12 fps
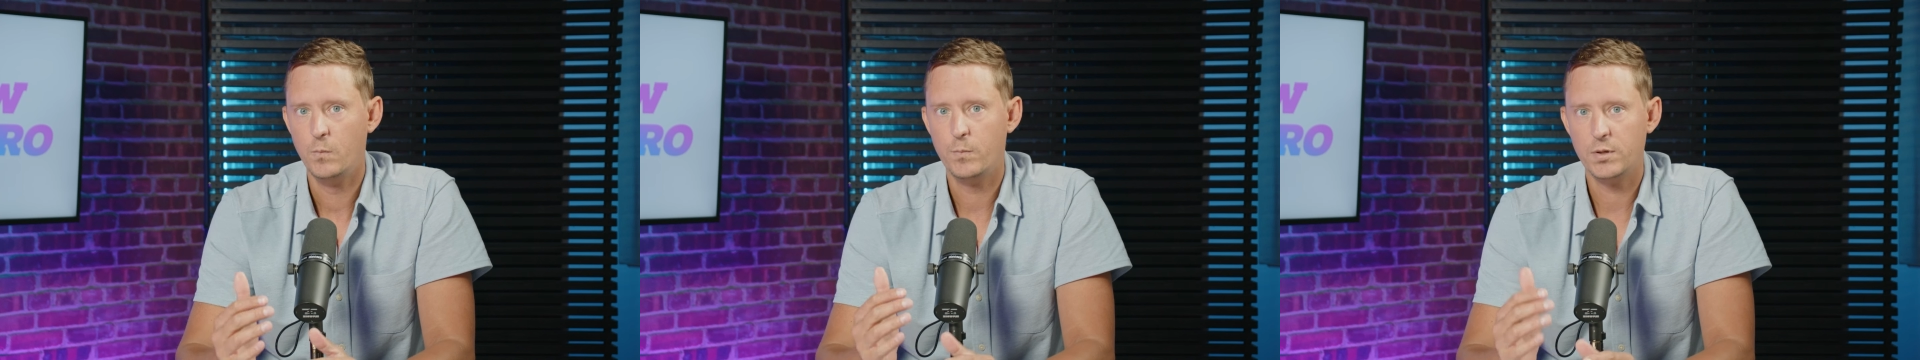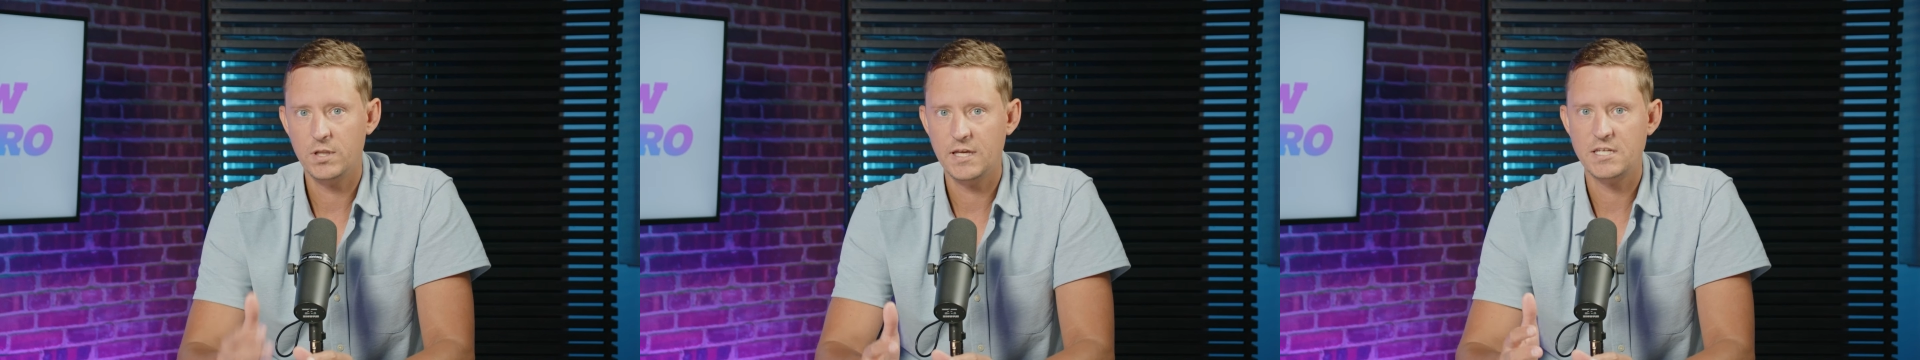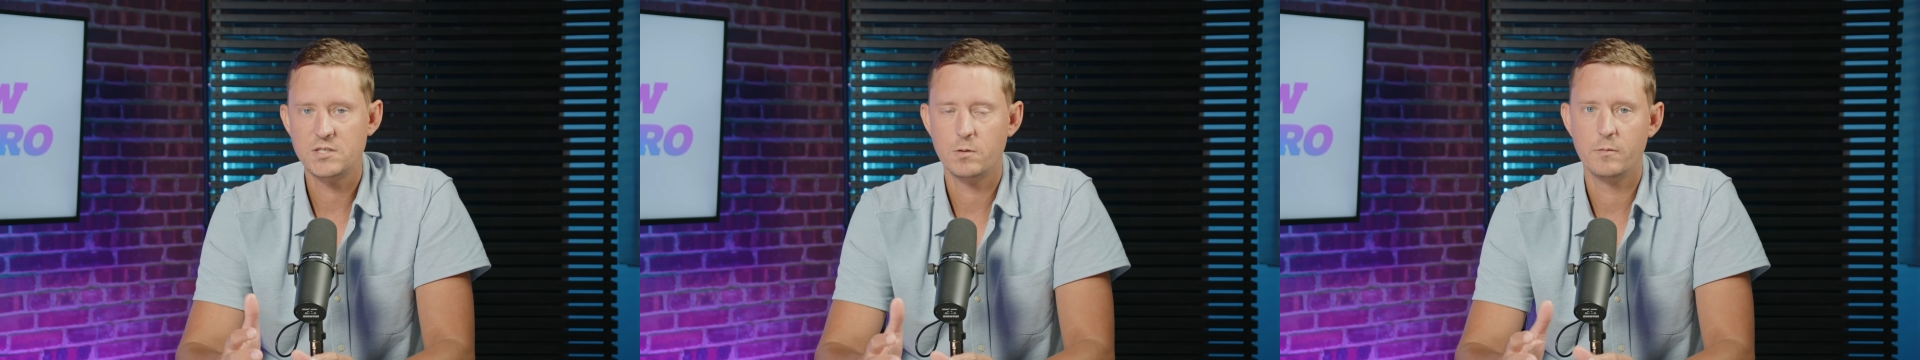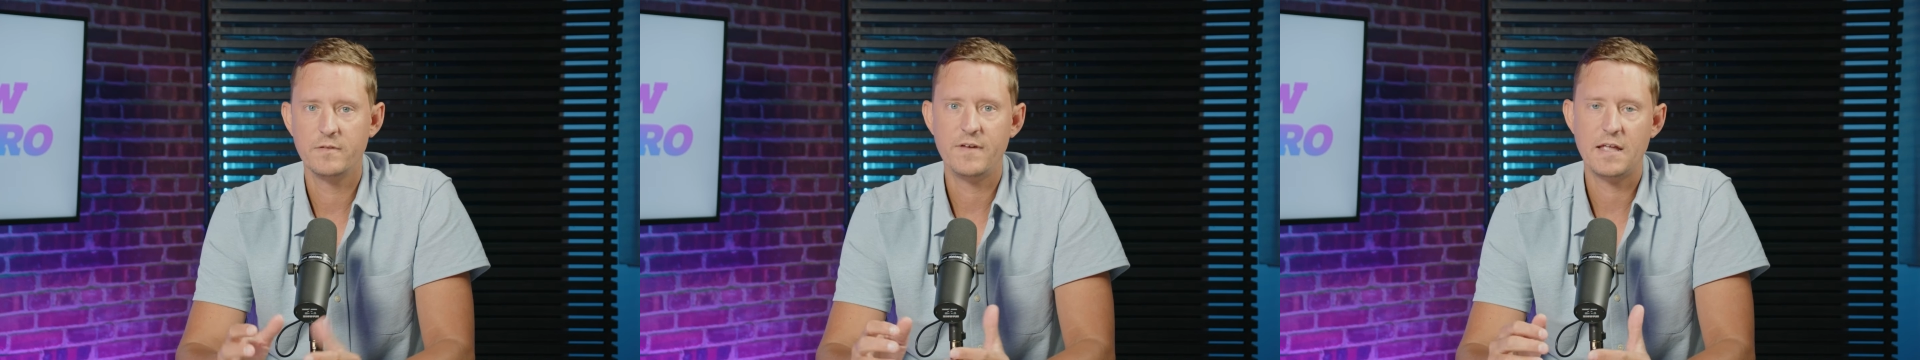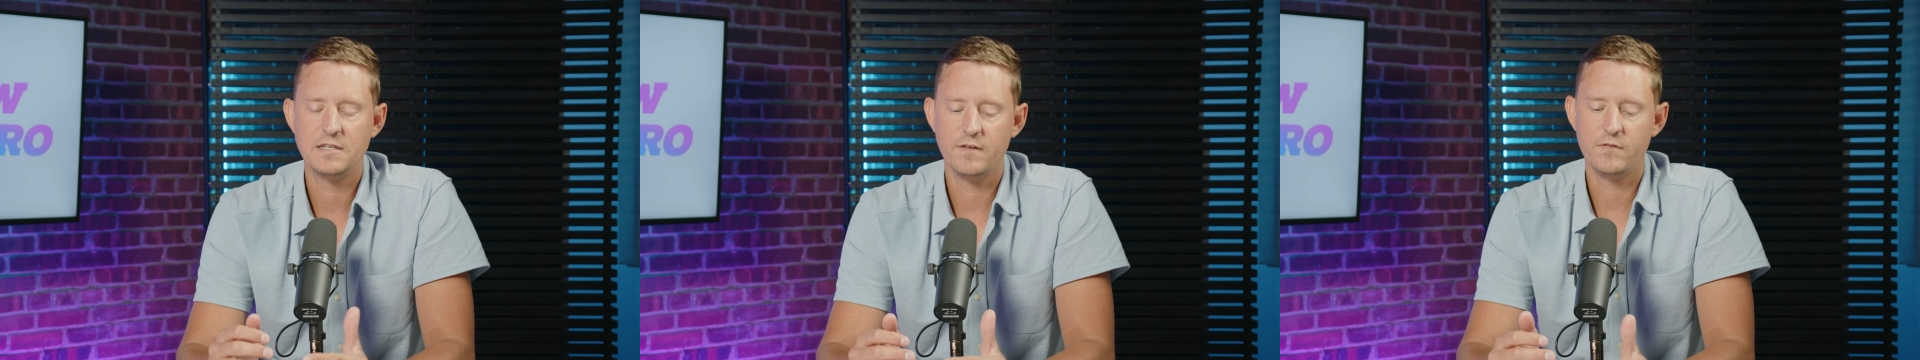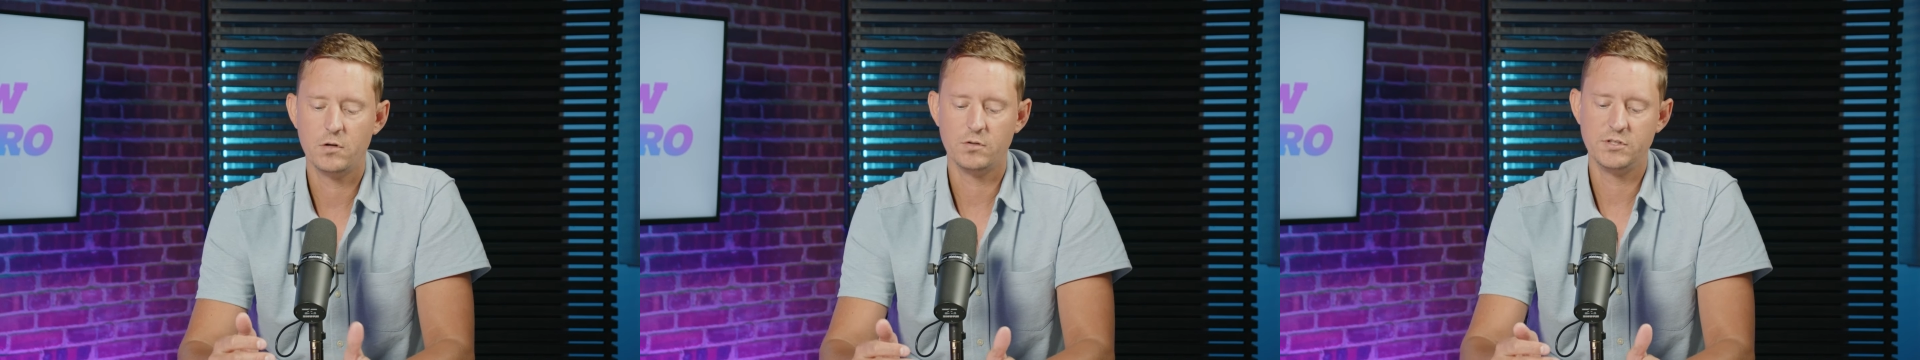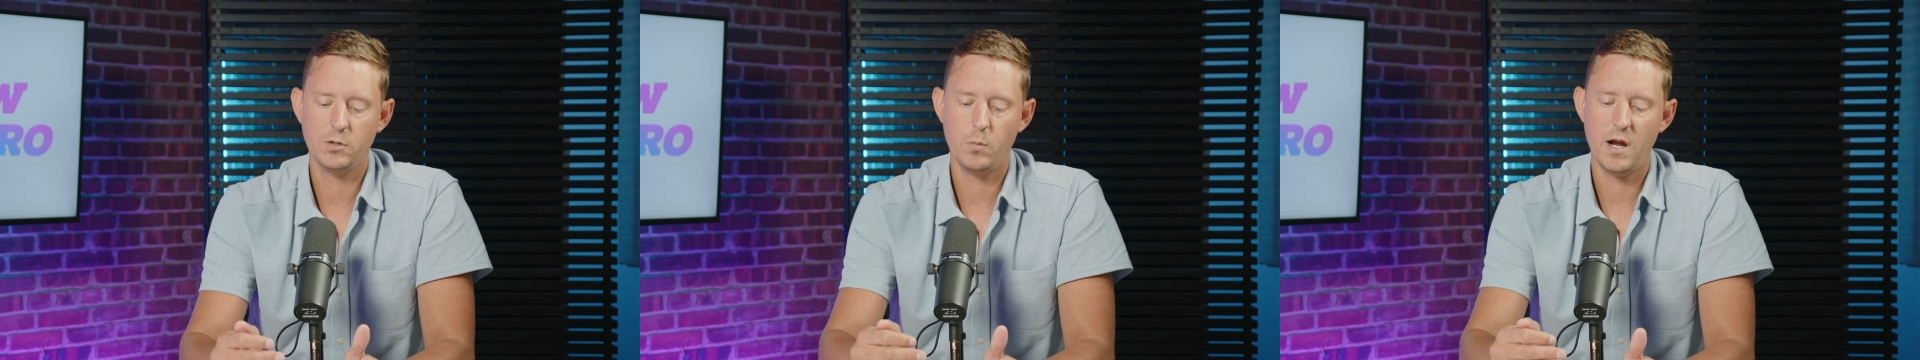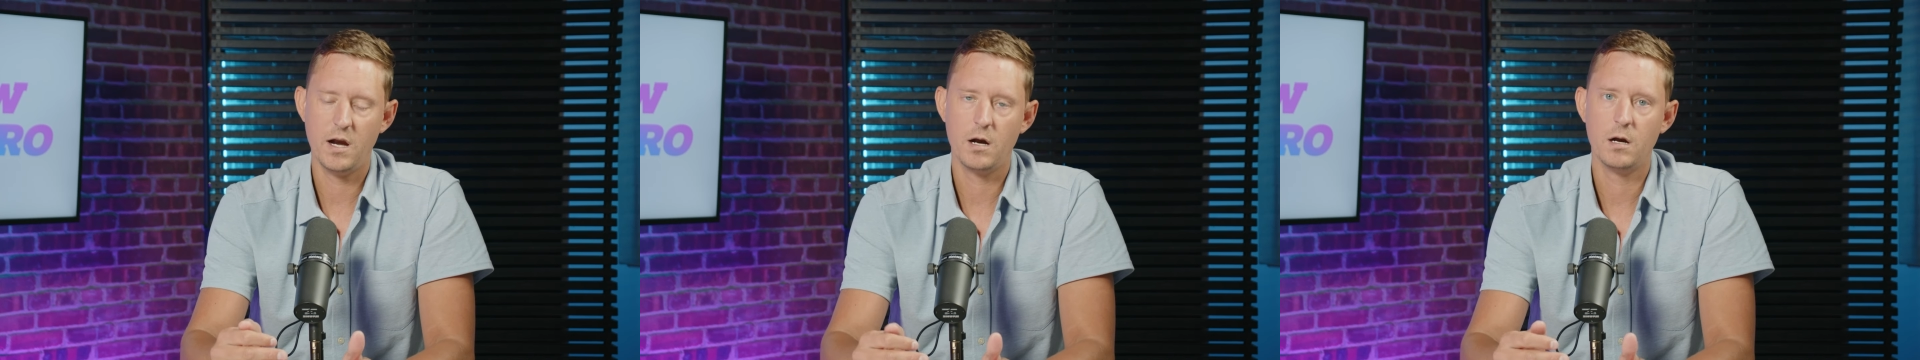place where we've had difficulty,
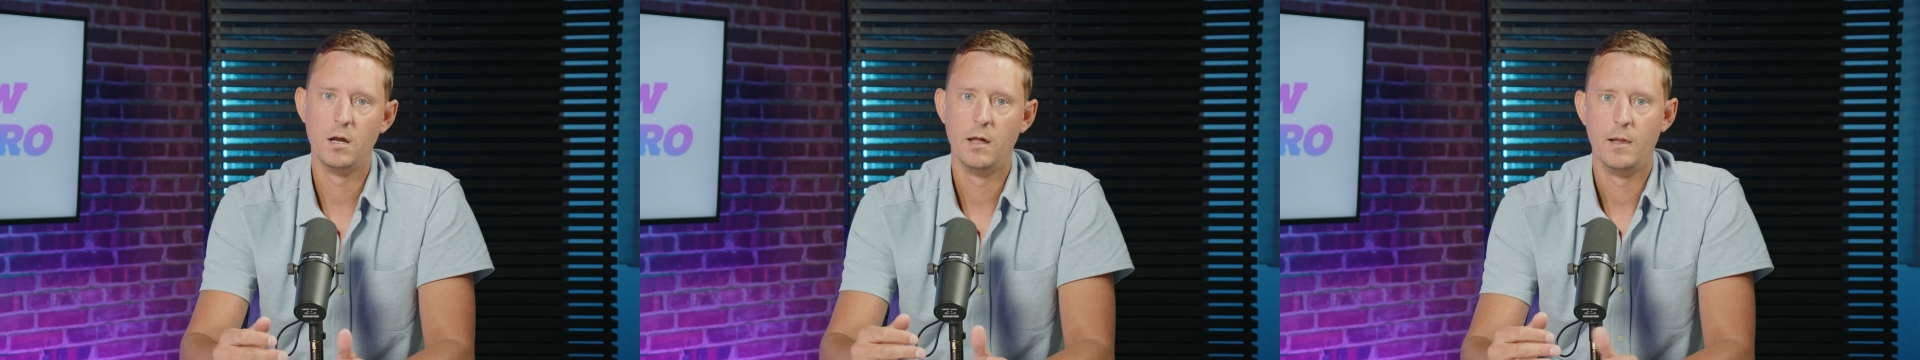where